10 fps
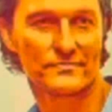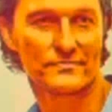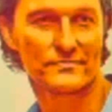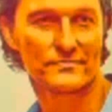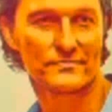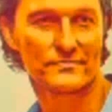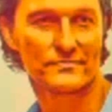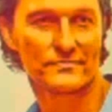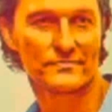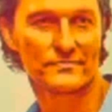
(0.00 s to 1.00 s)

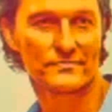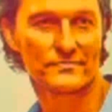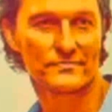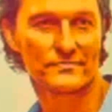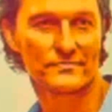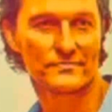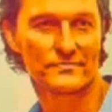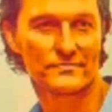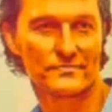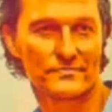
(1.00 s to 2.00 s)

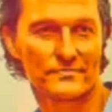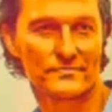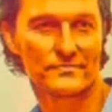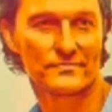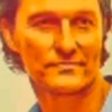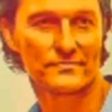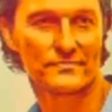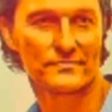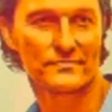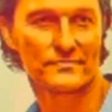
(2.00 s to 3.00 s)

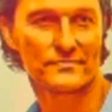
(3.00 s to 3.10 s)
(silent)